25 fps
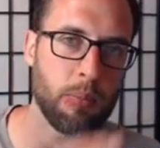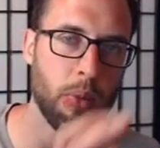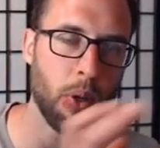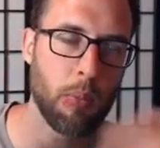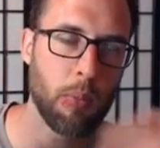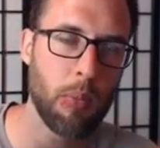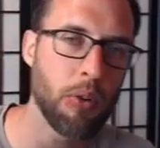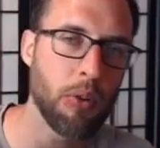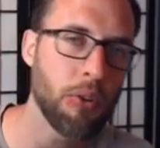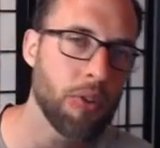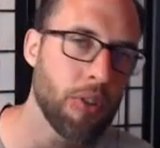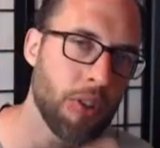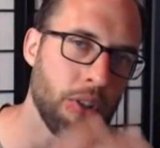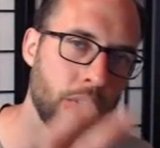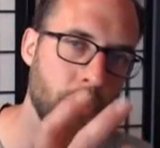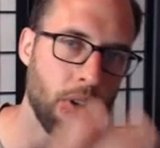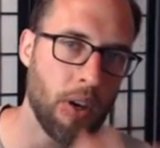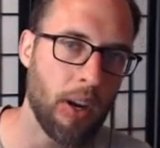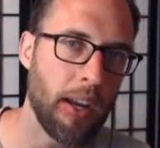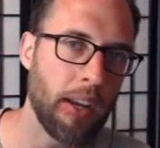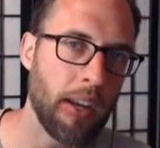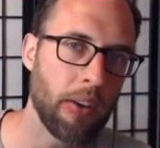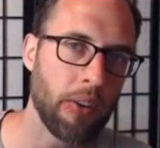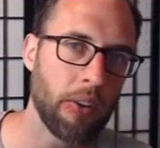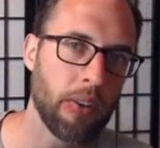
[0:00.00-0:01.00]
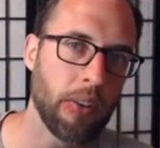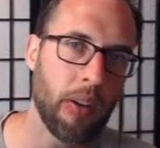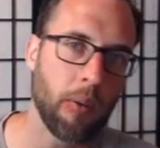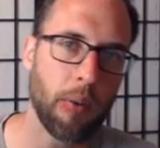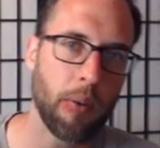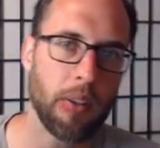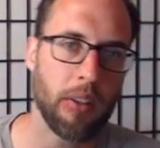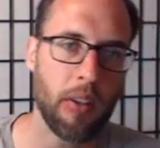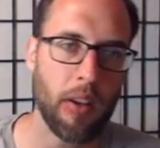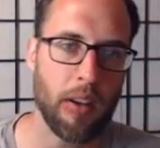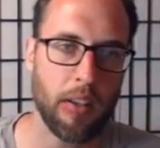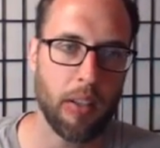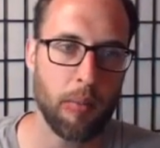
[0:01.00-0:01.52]
promotion triangle that
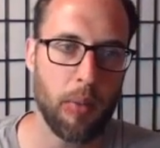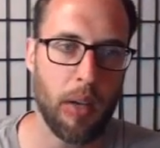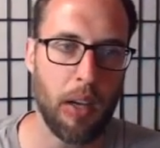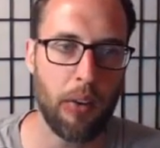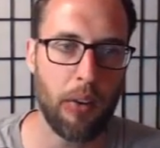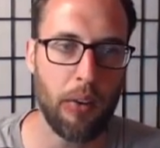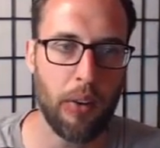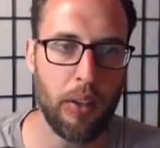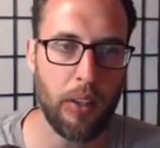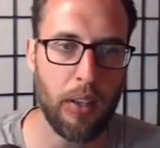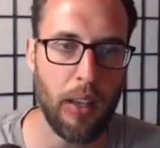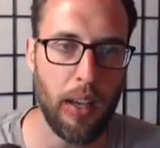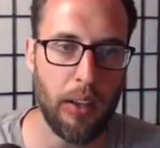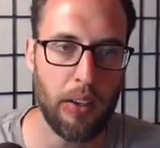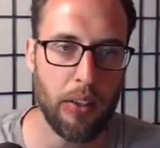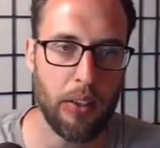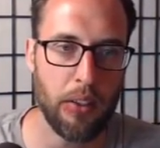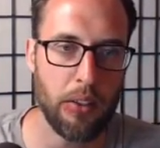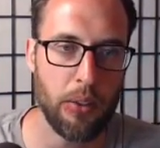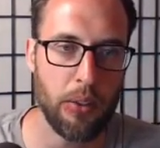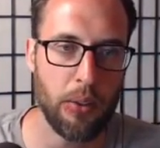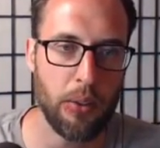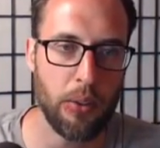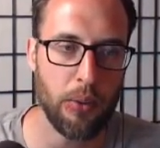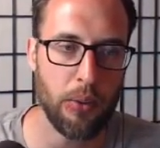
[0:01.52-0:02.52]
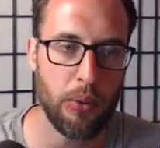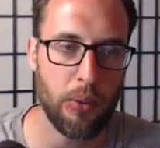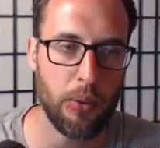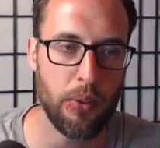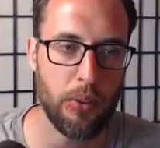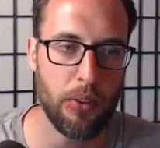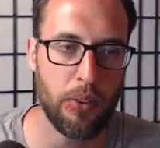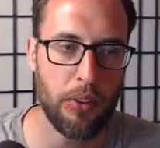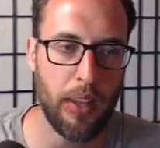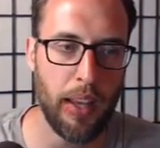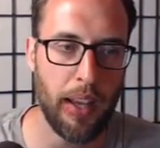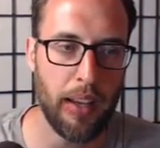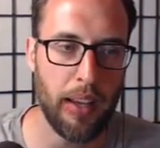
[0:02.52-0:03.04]
we talked about and how to do
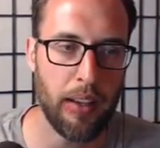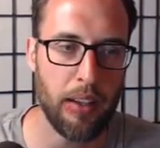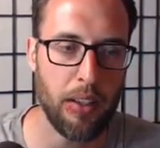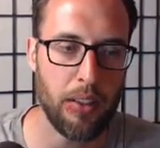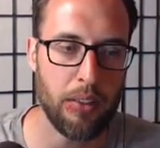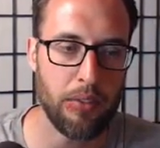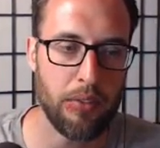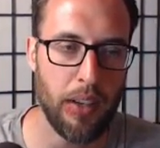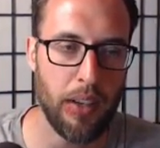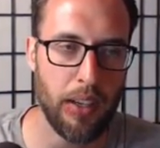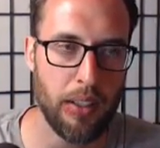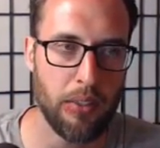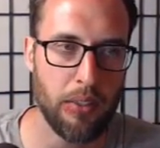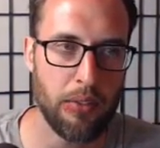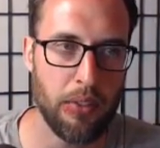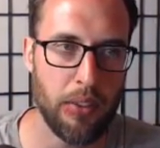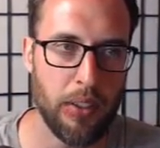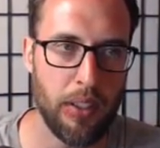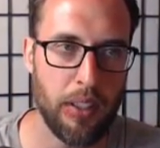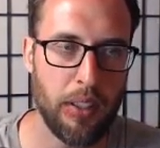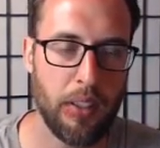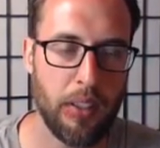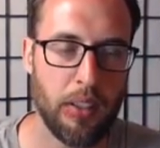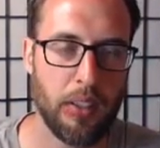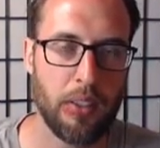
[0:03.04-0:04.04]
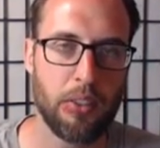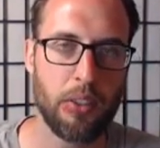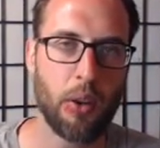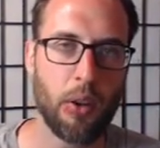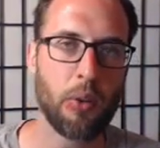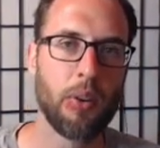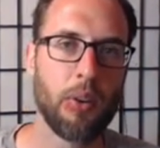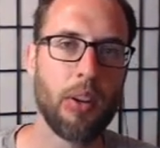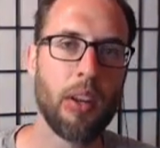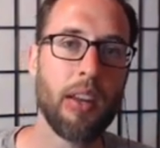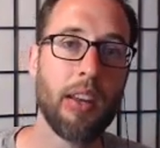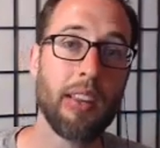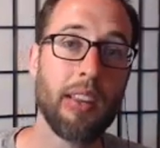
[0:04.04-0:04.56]
that effectively.
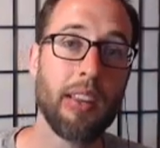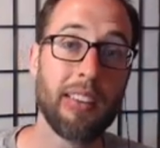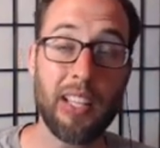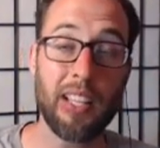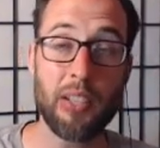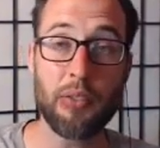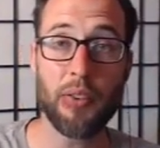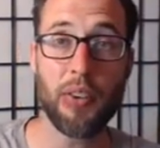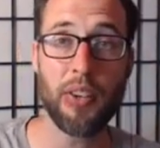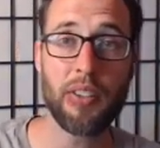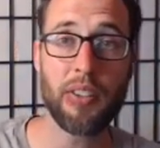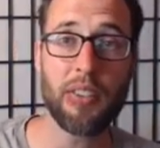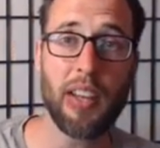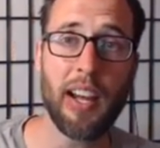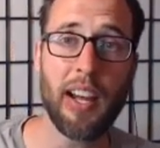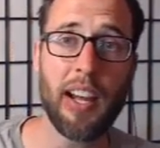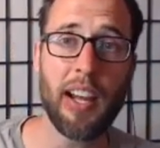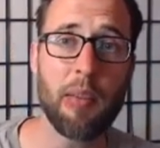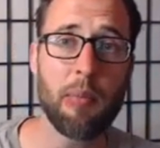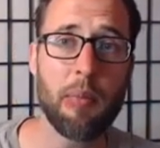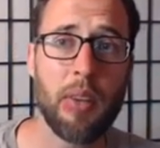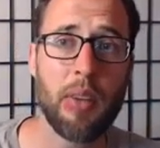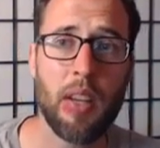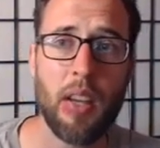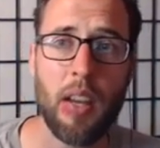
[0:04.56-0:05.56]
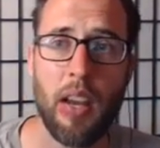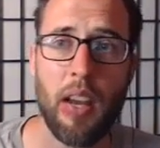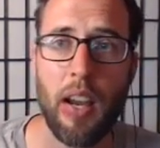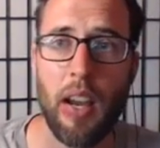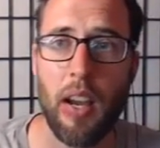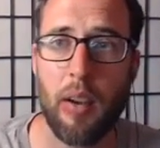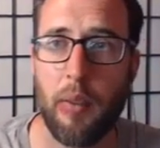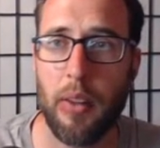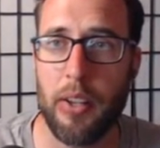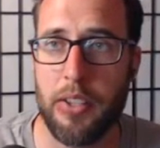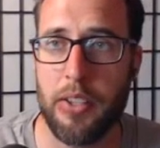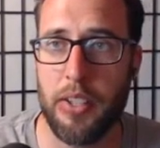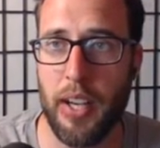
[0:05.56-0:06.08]
So thanks for your time.
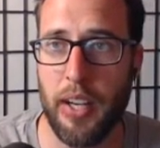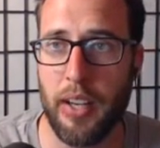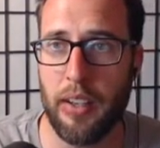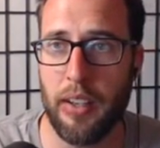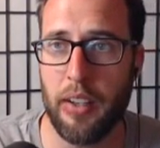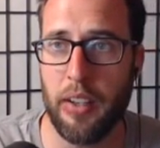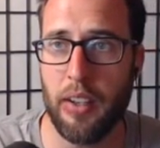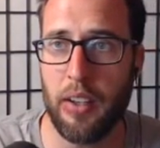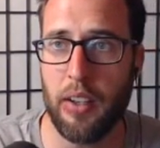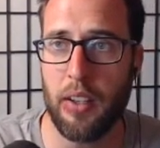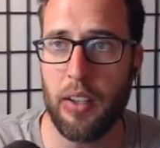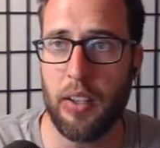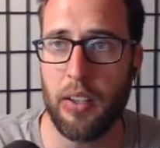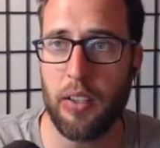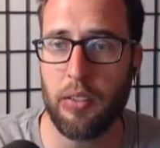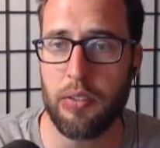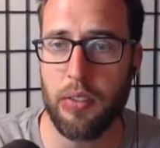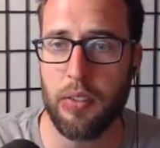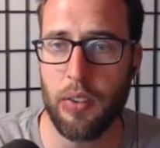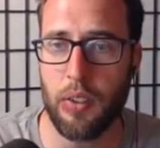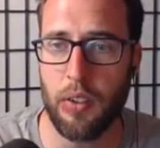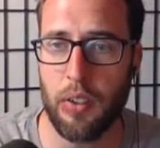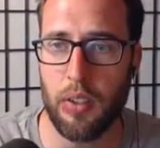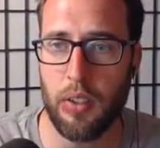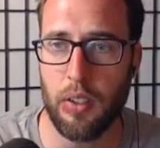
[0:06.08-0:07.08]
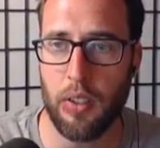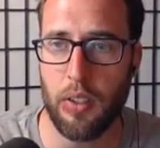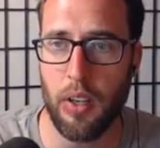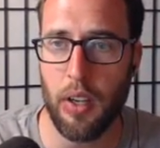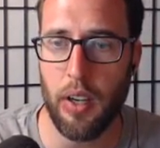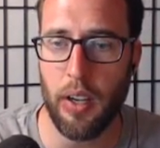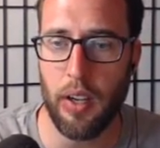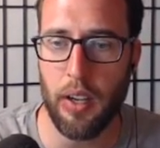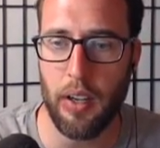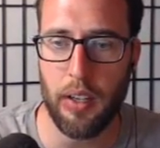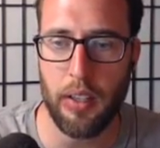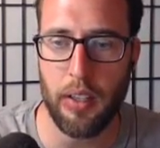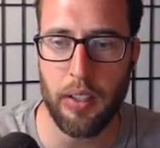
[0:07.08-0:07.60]
I'm going to check here for
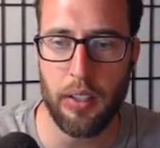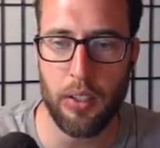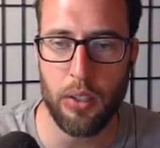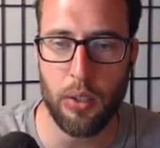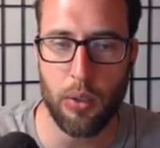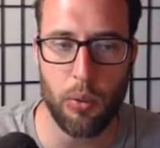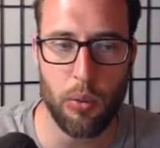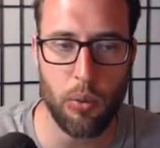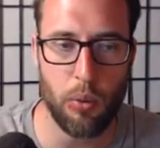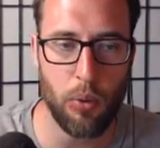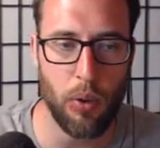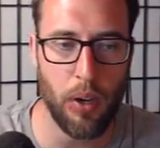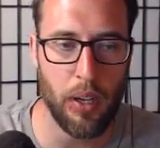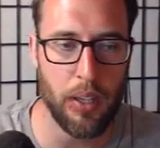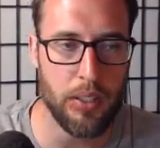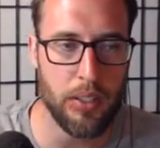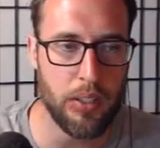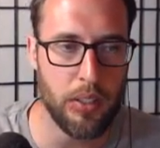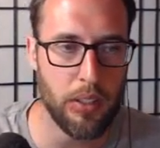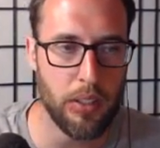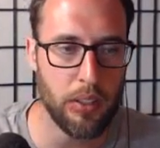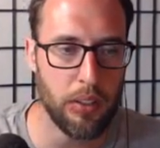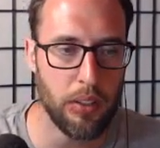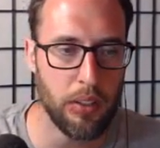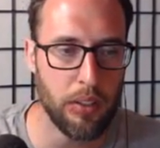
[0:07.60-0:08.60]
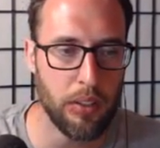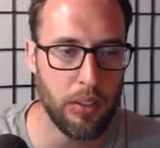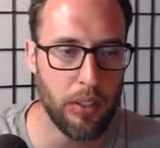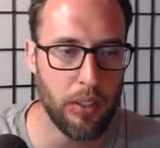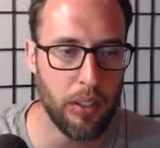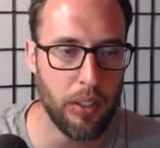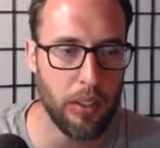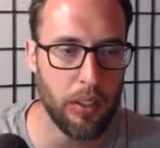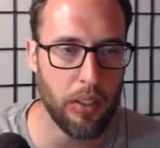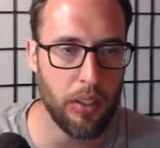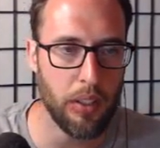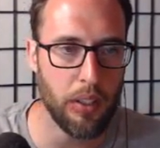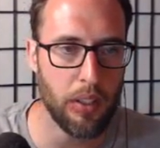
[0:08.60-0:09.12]
any questions
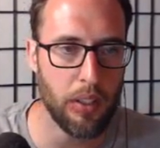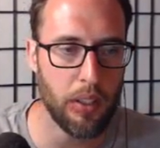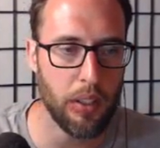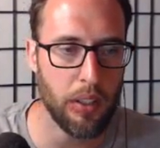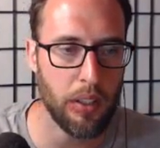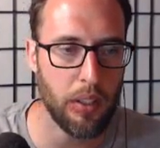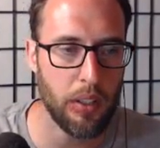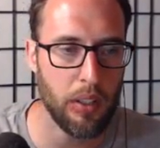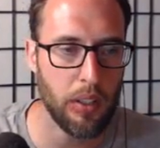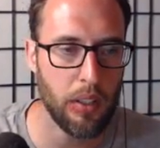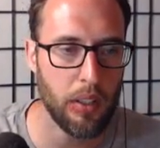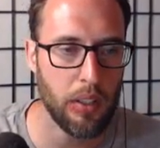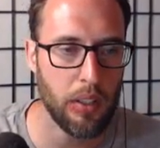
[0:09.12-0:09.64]
here.